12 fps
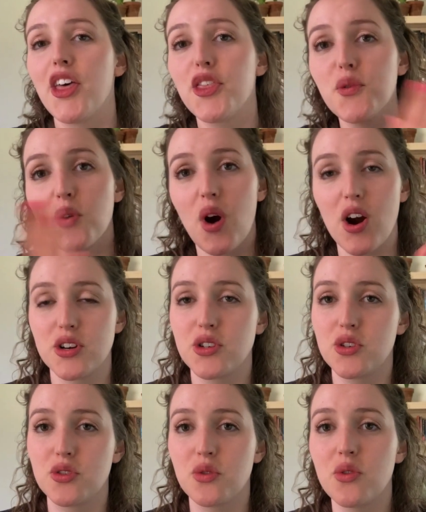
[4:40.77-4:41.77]
through our
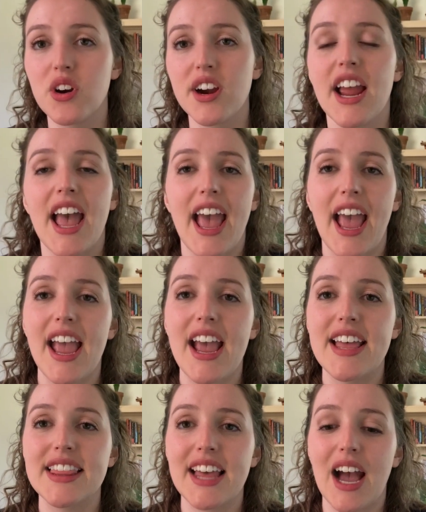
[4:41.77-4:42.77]
store,
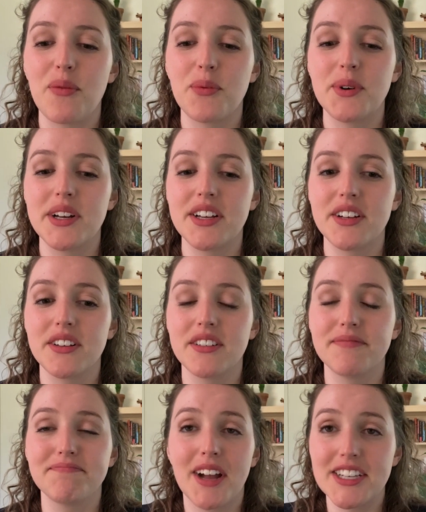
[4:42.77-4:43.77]
and that
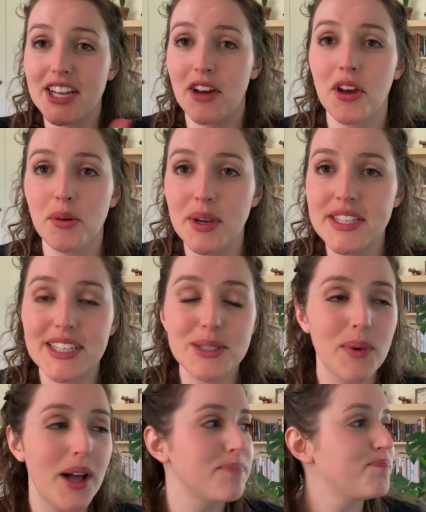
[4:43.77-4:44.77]
will cut down on waste
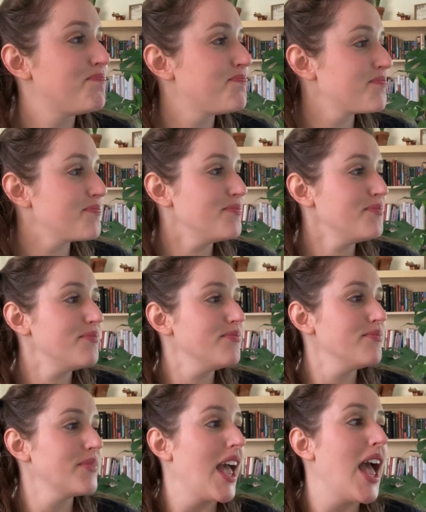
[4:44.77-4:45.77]
as well.
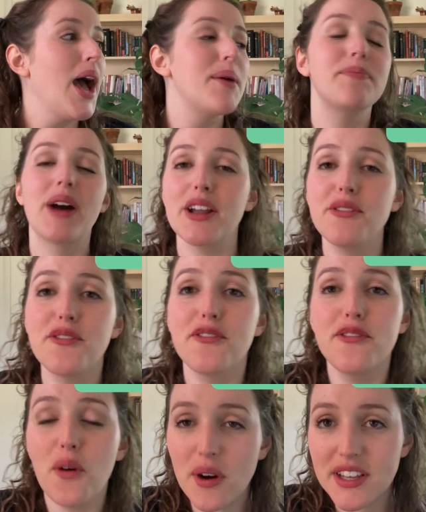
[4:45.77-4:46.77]
My
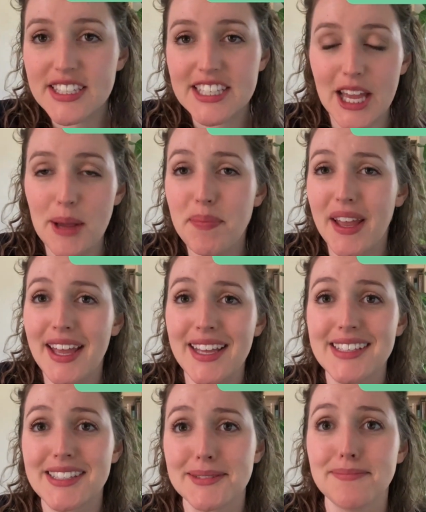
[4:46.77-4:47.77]
4th tip
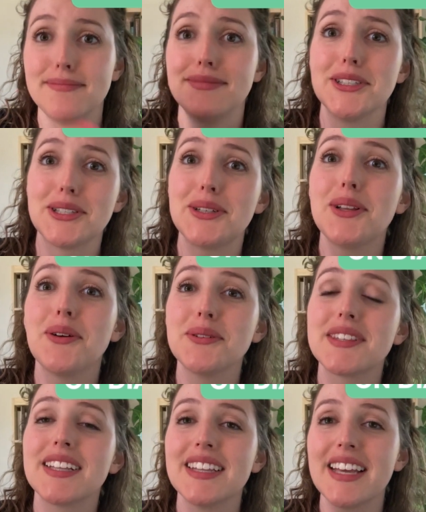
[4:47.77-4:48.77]
is just
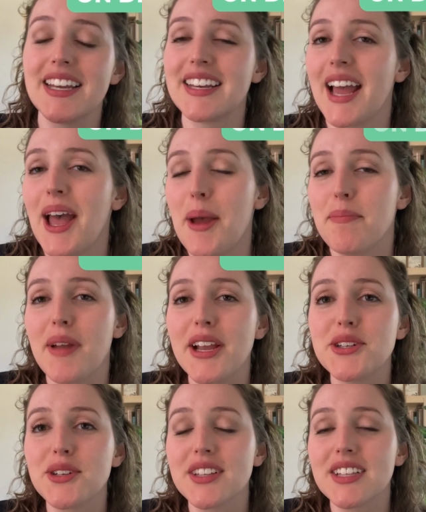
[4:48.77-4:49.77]
close the lid.
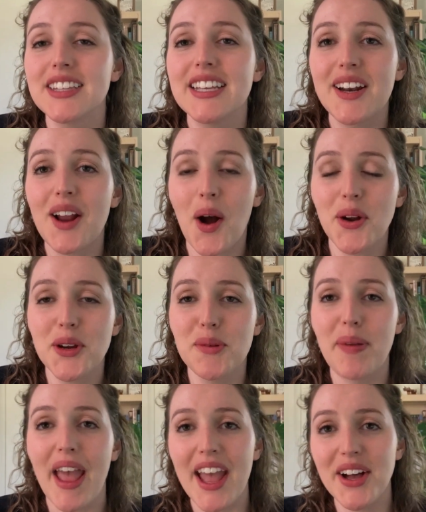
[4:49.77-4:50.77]
Make sure the lid on your
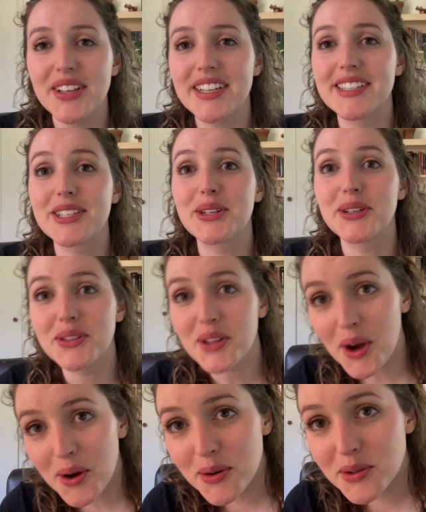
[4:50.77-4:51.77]
pail is
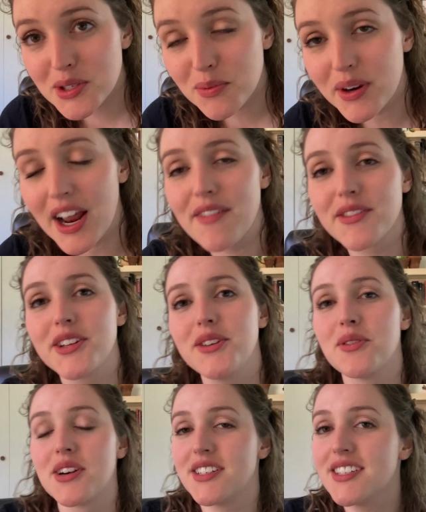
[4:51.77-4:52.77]
closed whenever
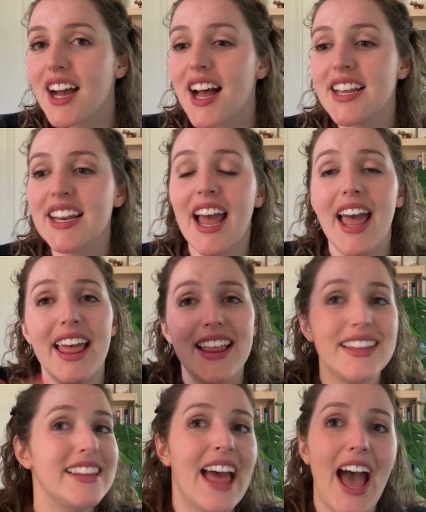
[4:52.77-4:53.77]
you are done.
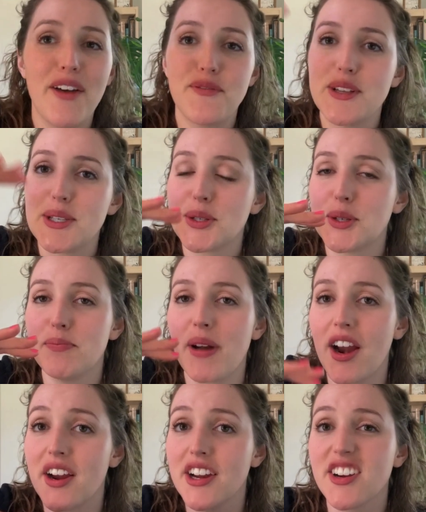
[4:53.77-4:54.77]
That physical
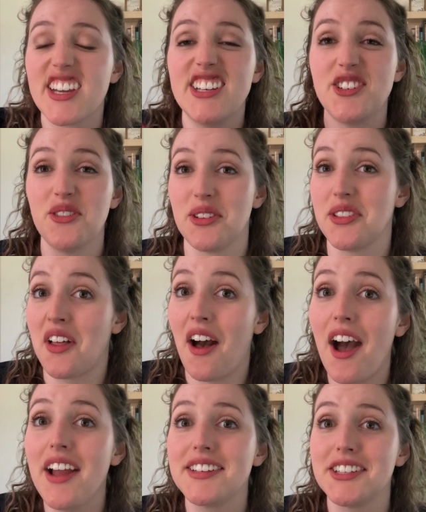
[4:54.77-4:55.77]
barrier can do a
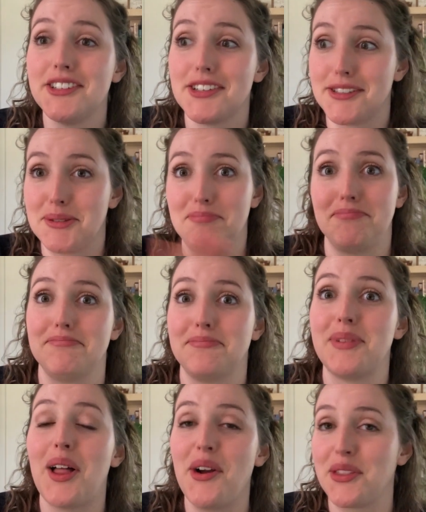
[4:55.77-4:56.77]
lot to just
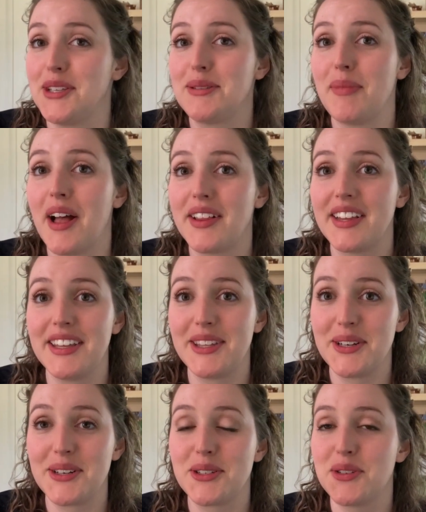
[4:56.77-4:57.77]
block the smell in the
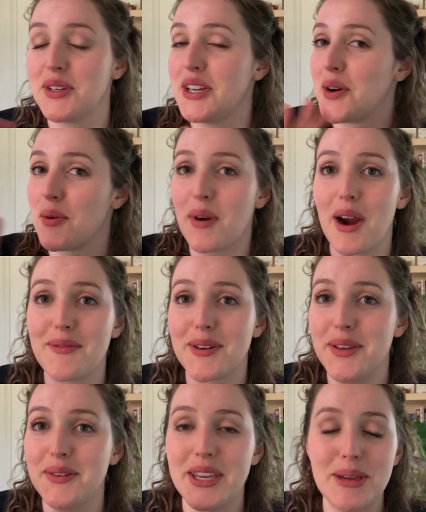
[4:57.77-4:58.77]
nursery or wherever
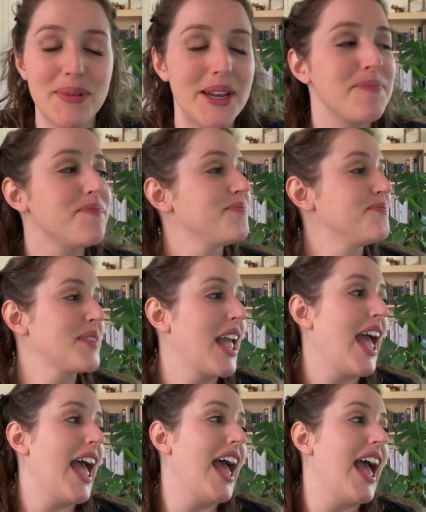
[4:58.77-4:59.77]
you keep it.
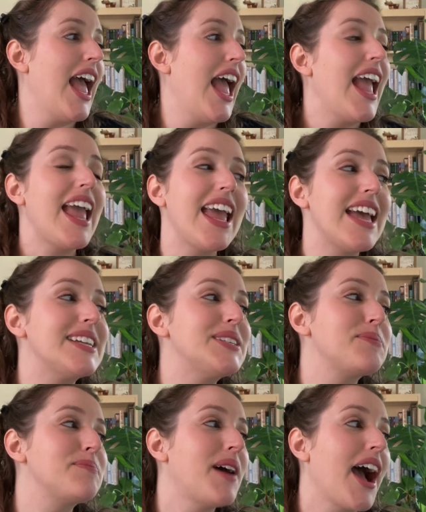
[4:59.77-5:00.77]
And
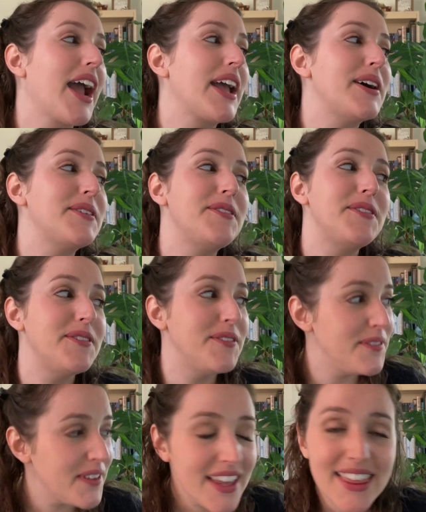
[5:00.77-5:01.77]
And my
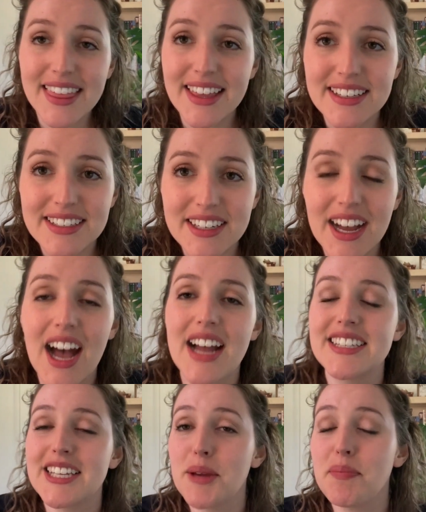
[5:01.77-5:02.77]
fifth
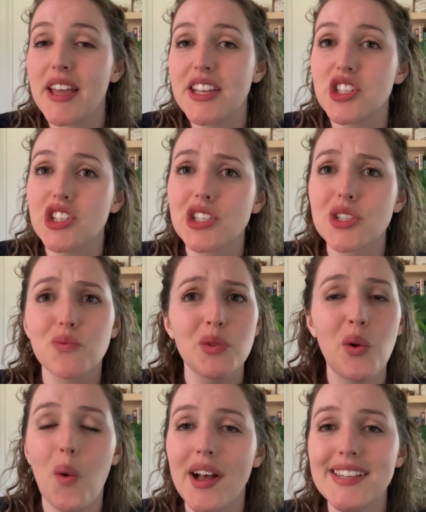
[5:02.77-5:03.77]
tip is just
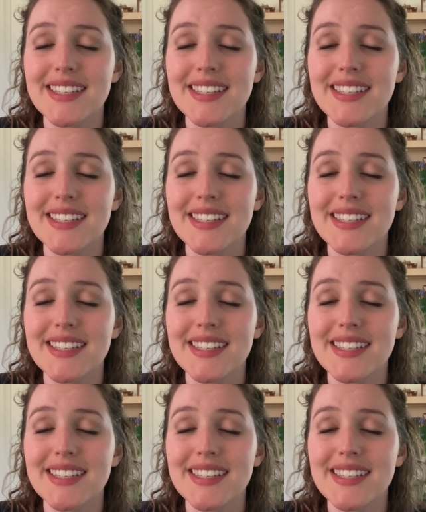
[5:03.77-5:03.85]
request